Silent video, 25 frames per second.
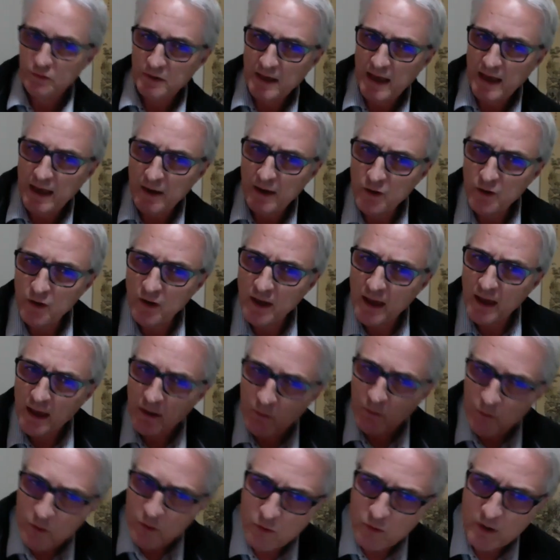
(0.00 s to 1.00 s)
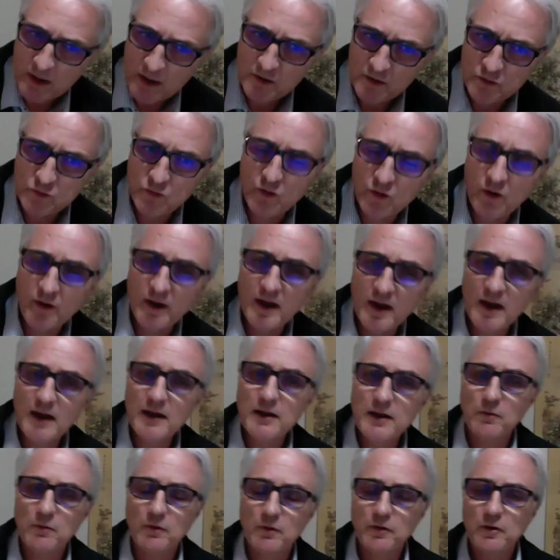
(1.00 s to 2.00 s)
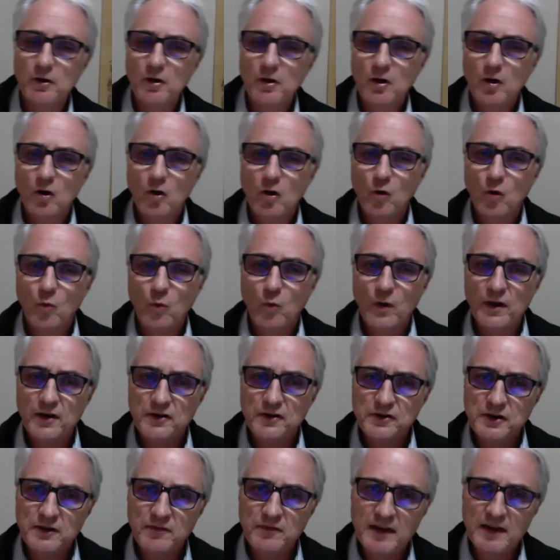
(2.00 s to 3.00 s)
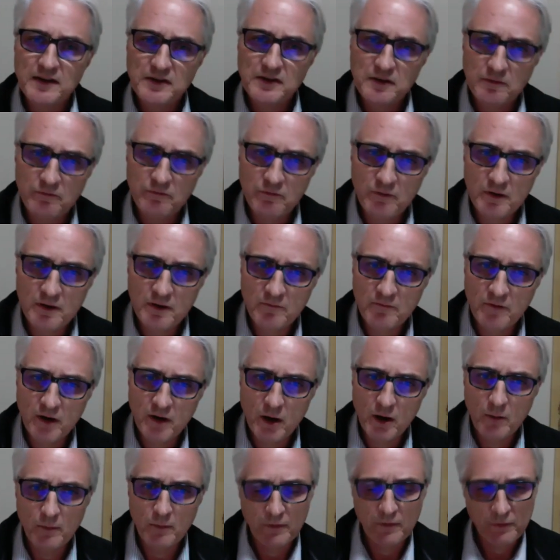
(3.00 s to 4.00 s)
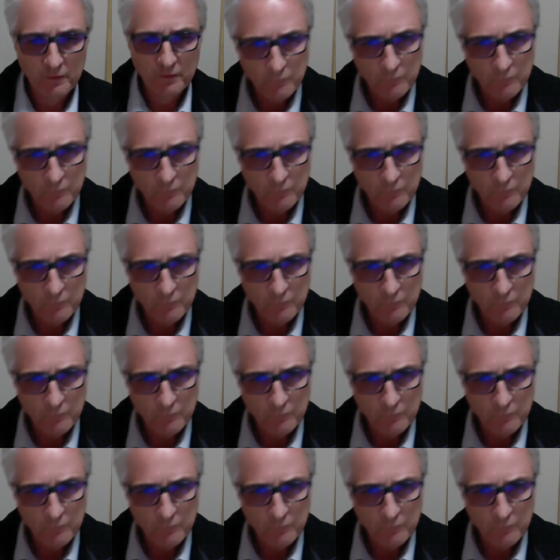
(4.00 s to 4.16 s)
how are you going to try and argue it when it's in that different environment,